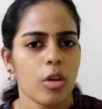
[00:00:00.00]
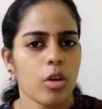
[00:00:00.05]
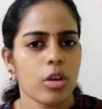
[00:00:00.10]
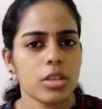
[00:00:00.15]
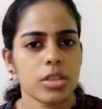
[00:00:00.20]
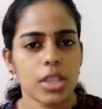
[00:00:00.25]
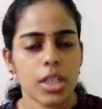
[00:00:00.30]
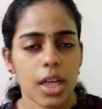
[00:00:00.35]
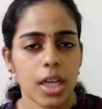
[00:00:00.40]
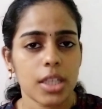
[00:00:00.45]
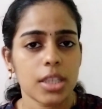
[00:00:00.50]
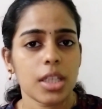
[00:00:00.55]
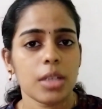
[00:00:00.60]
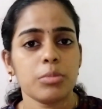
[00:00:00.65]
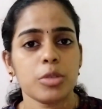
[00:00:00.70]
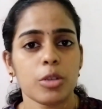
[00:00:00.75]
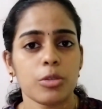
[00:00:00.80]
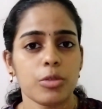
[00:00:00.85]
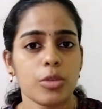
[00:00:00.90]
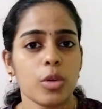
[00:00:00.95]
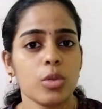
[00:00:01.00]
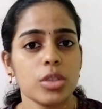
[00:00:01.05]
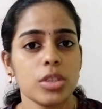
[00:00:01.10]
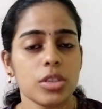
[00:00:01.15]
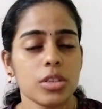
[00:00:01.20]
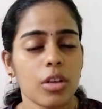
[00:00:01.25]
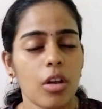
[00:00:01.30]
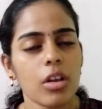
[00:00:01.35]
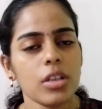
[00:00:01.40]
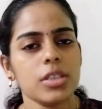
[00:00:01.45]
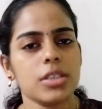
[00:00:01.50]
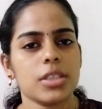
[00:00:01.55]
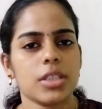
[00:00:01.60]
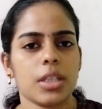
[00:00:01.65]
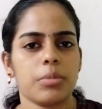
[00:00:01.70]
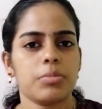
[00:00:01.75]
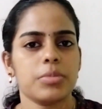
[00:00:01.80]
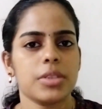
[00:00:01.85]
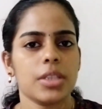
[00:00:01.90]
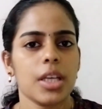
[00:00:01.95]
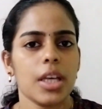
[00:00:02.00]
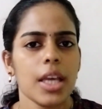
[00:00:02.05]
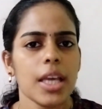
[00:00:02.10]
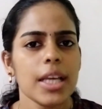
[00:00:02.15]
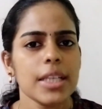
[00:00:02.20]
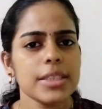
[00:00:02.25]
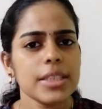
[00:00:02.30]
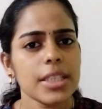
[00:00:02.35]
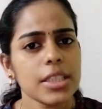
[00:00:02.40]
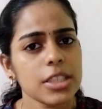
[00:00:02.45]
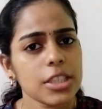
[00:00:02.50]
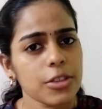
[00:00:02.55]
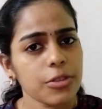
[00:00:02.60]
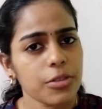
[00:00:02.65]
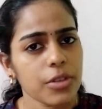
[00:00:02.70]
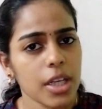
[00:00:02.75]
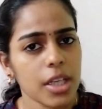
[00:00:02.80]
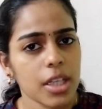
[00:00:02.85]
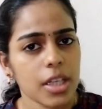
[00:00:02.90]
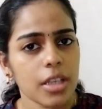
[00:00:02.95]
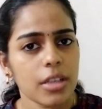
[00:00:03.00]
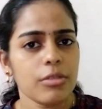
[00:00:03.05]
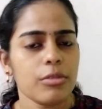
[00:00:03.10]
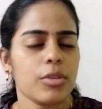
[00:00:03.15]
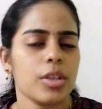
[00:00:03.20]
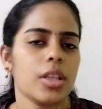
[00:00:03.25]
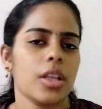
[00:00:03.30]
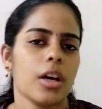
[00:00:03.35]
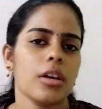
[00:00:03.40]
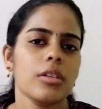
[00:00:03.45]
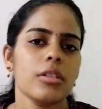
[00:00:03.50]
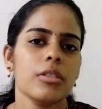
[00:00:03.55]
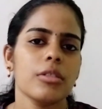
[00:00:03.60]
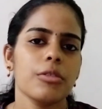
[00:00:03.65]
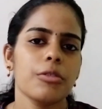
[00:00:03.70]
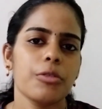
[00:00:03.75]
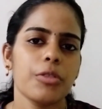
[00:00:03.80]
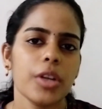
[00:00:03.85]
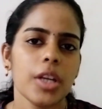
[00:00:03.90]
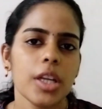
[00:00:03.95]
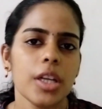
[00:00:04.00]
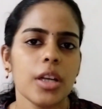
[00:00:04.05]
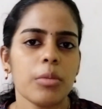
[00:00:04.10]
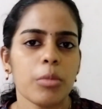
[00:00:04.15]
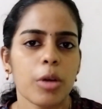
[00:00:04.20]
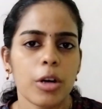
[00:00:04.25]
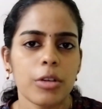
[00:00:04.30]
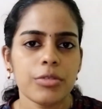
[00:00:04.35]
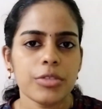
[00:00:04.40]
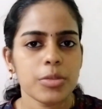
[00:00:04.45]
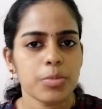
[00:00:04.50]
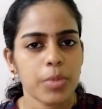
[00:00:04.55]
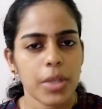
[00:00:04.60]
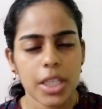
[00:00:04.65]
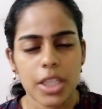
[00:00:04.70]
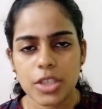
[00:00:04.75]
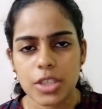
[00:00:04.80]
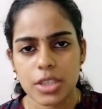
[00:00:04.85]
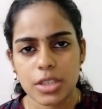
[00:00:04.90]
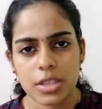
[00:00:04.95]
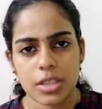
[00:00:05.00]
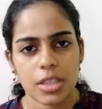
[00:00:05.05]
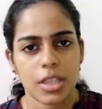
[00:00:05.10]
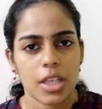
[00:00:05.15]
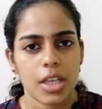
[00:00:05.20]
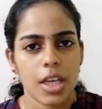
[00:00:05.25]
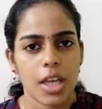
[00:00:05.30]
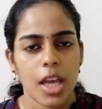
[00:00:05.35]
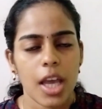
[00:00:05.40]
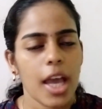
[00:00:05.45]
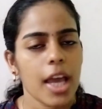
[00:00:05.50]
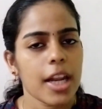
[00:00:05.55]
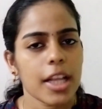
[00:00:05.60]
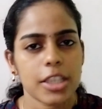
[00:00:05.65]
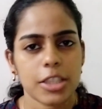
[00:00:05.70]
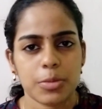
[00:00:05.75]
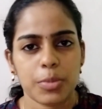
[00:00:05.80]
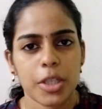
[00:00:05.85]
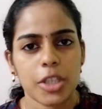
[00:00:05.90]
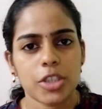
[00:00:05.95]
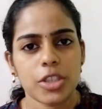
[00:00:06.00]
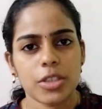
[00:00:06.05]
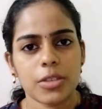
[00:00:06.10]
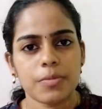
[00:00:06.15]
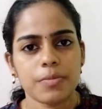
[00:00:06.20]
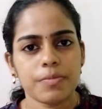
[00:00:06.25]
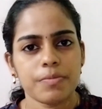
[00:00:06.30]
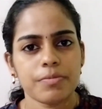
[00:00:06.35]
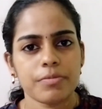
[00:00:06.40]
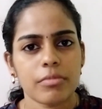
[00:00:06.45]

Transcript: or the contempt of courts concept is interfering with the freedom of speech and expression.